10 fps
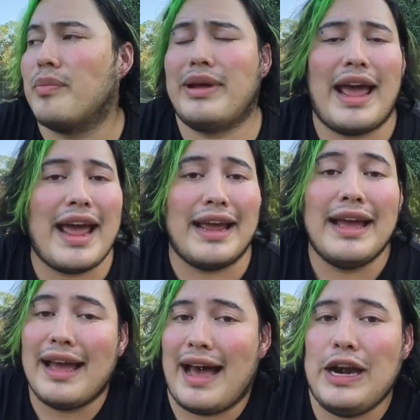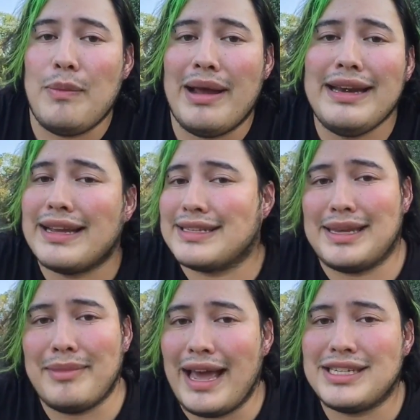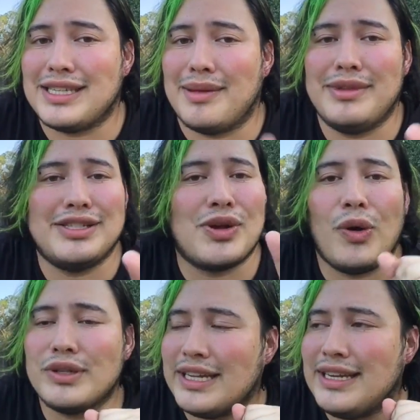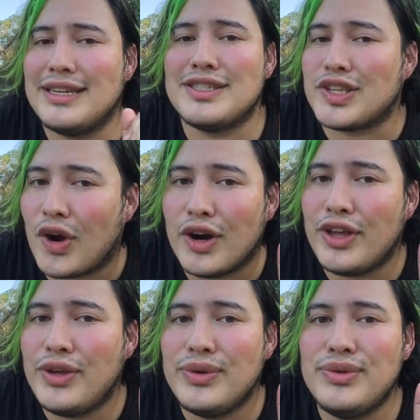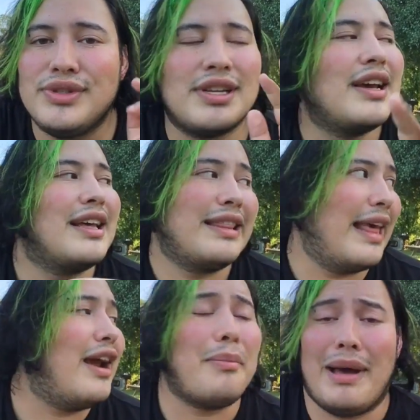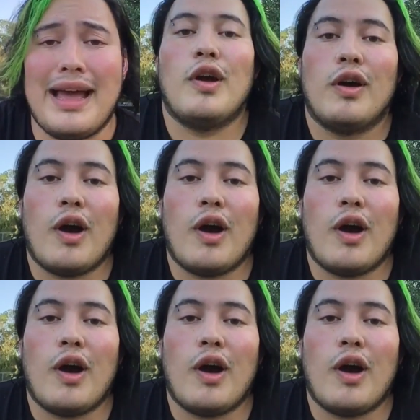But hey, I don't mind it because I'm catching them. These Goldeen and Staryus, they are mine.